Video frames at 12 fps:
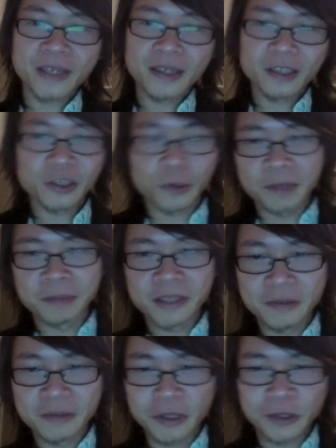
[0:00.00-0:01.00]
So let me
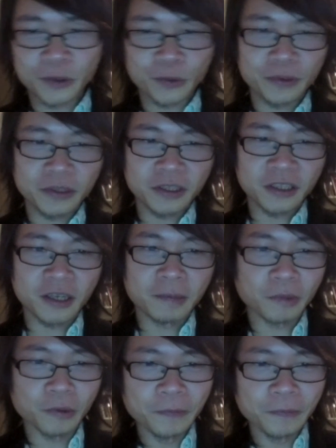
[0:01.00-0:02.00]
give you a concrete
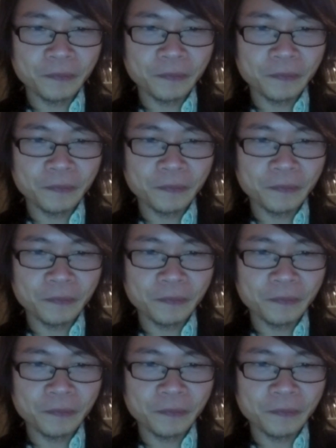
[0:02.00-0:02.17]
example.